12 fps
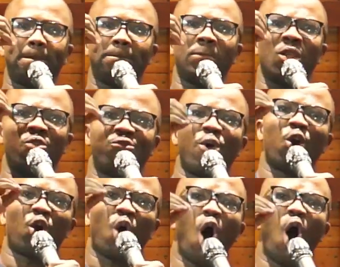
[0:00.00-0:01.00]
For
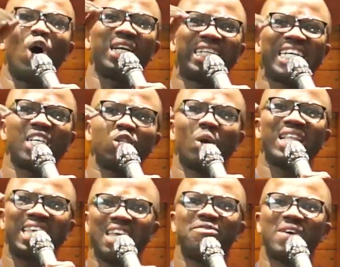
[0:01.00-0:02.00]
God did not
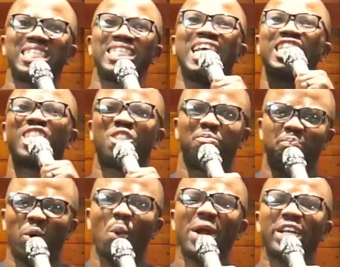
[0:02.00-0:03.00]
give us the
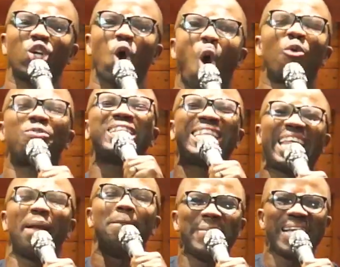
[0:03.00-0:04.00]
spirit of
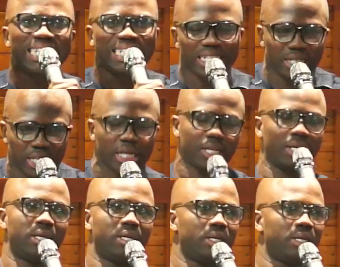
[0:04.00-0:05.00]
timidity,
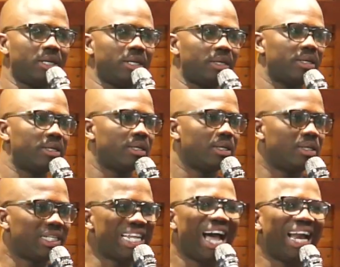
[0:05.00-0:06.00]

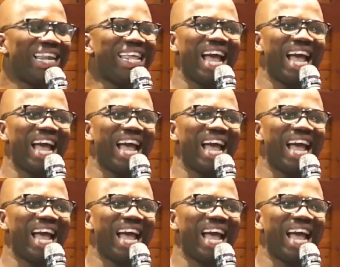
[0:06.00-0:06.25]
dialia.